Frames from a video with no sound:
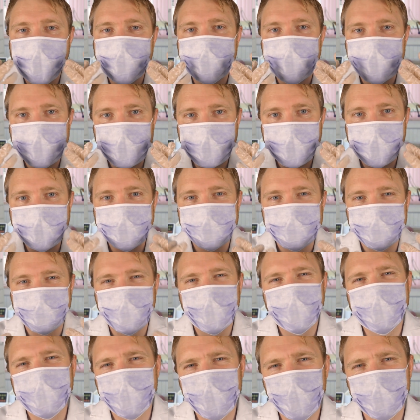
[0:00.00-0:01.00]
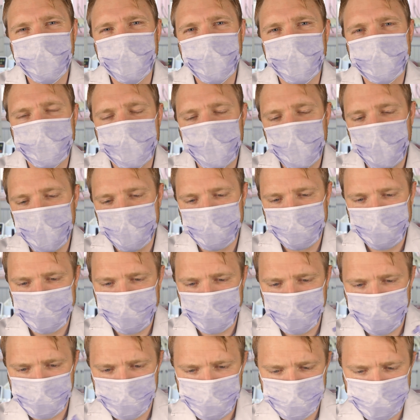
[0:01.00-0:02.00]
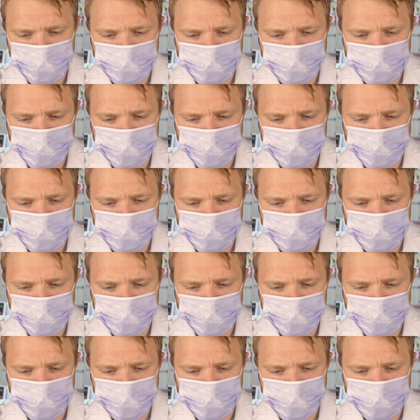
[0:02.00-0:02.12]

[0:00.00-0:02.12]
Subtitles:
everything else by a couple of shades.